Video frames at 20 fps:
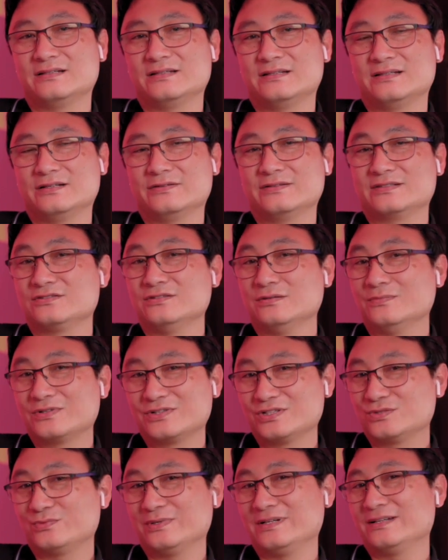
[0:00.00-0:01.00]
you know, it's not
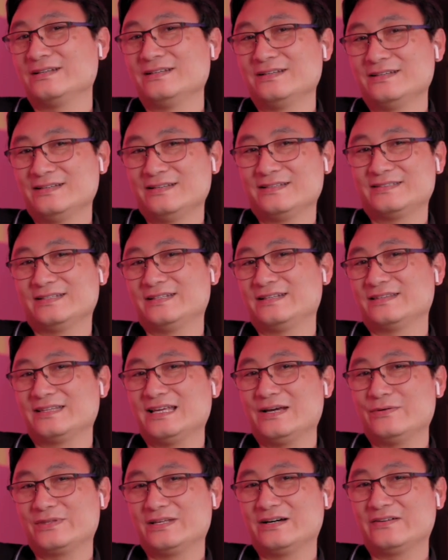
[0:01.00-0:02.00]
because we're sitting
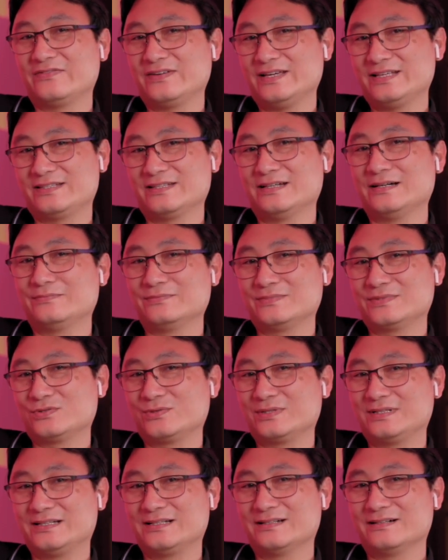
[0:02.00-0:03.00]
there with our feet up,
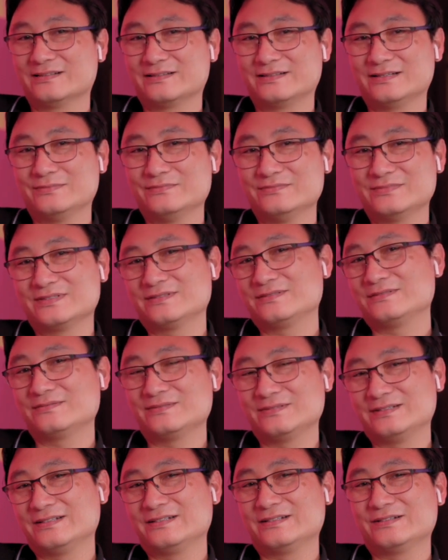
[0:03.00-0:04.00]
twiddling our thumbs,
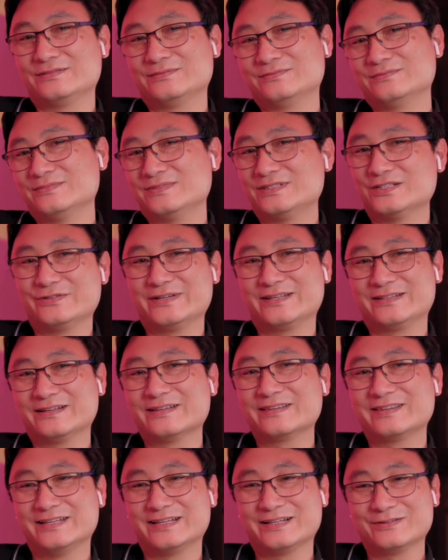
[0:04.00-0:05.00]
you know, doing
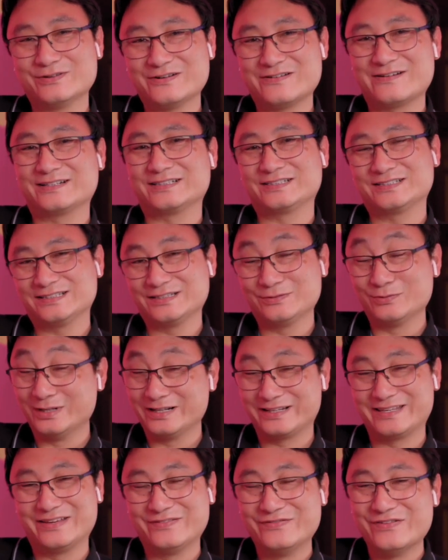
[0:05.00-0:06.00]
nothing. We're actually
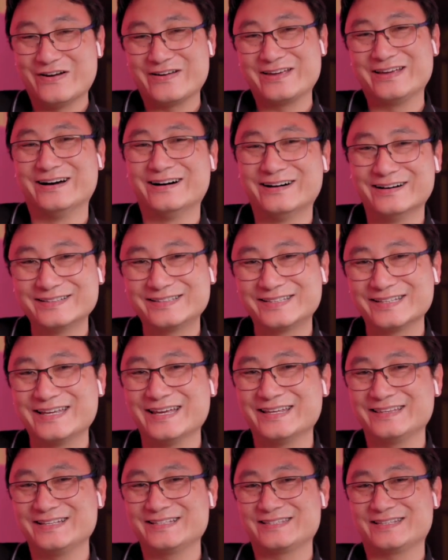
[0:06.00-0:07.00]
working very hard to
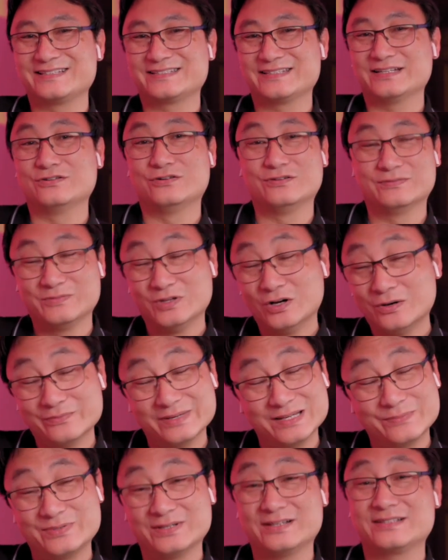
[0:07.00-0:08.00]
get these things done. Or not
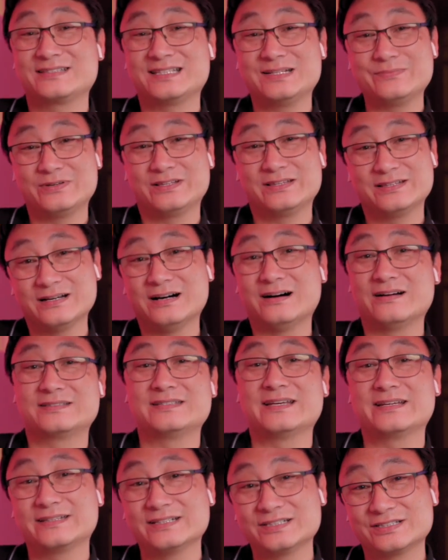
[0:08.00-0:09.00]
me personally, but our
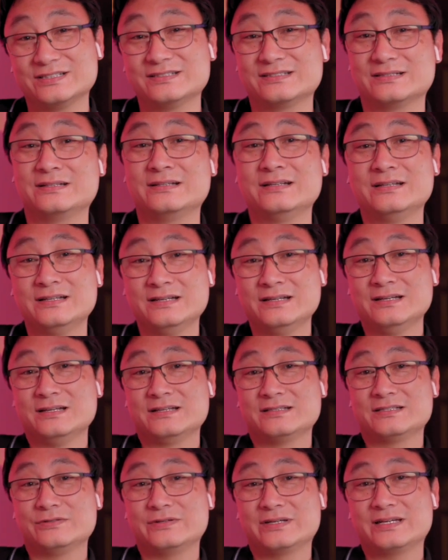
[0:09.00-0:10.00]
technicians are
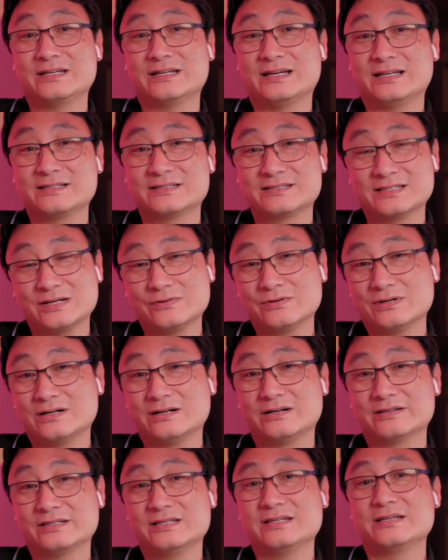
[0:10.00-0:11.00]
doing it. And so
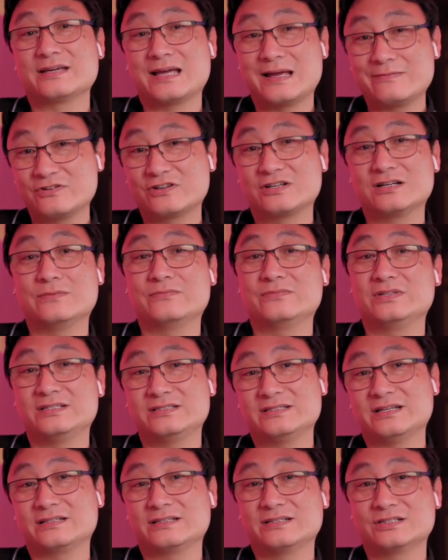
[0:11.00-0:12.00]
are the camera company
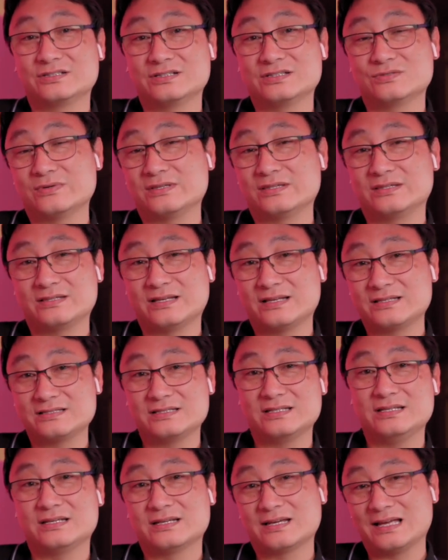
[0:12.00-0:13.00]
technicians, whether that's
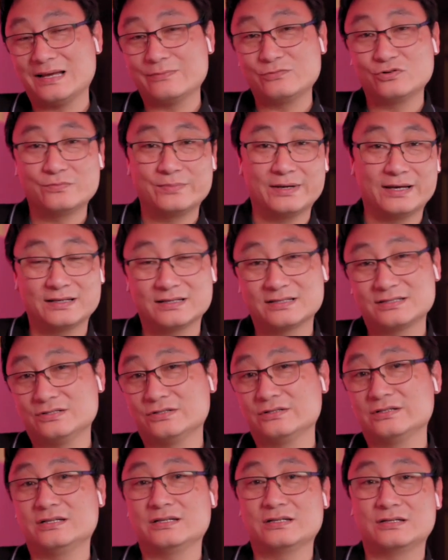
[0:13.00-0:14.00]
Zcam or
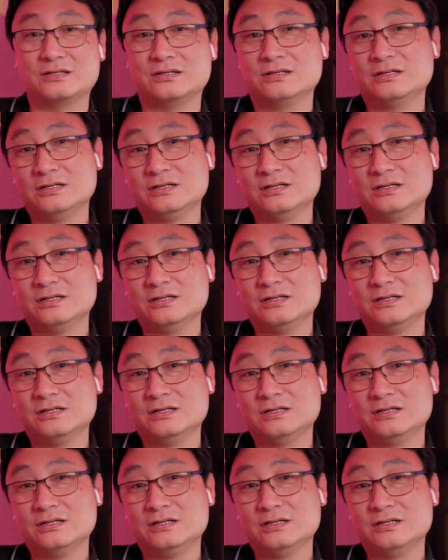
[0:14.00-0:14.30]
Panasonic,